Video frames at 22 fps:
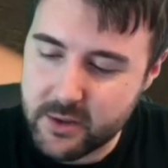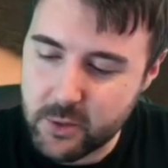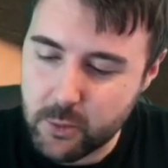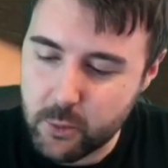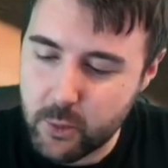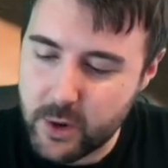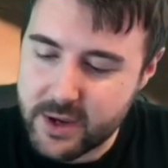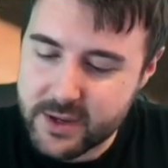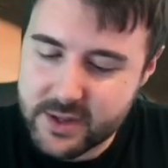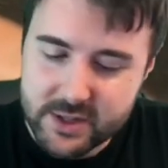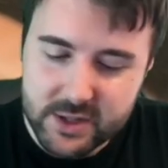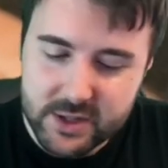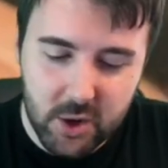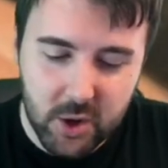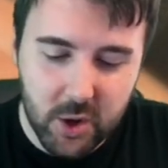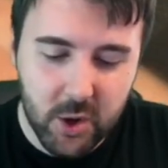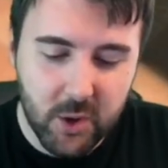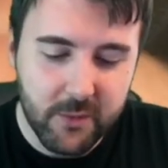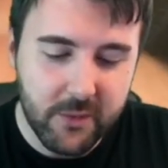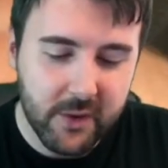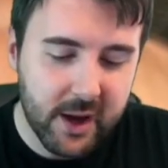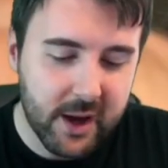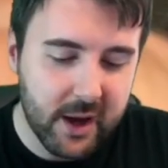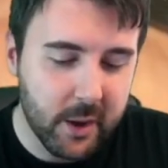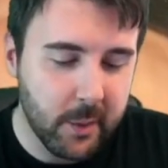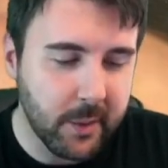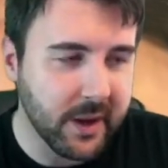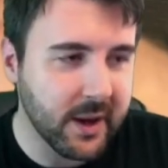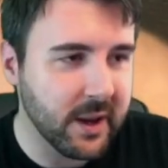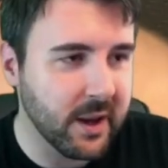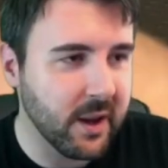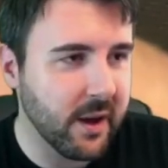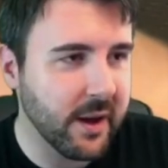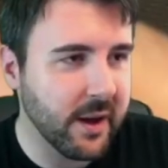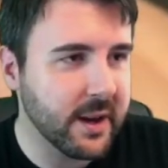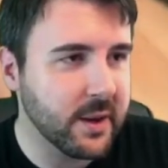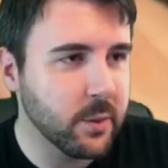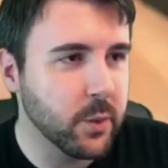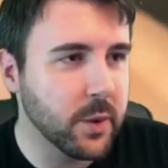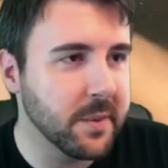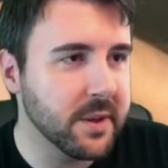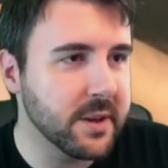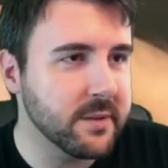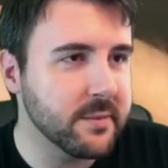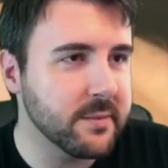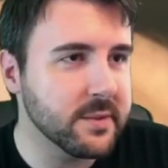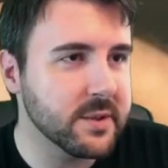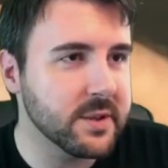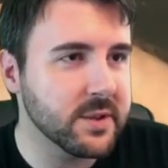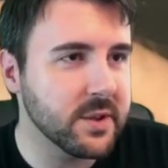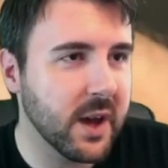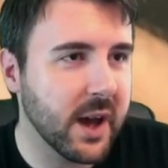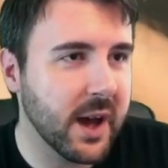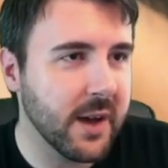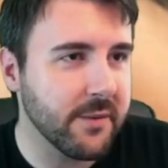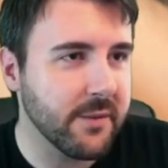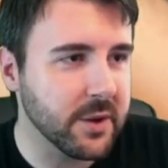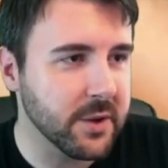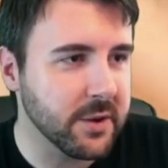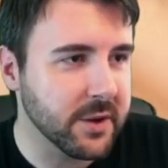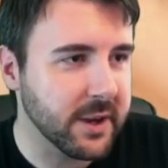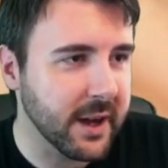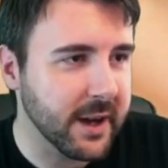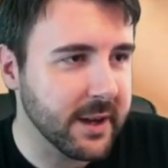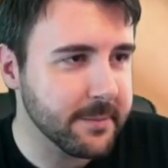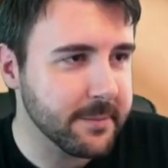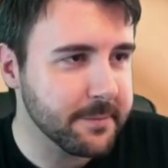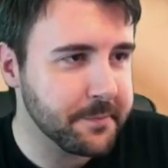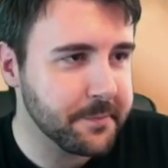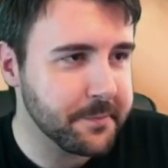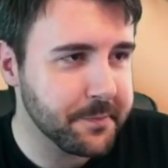the rest of our line women to have a look at.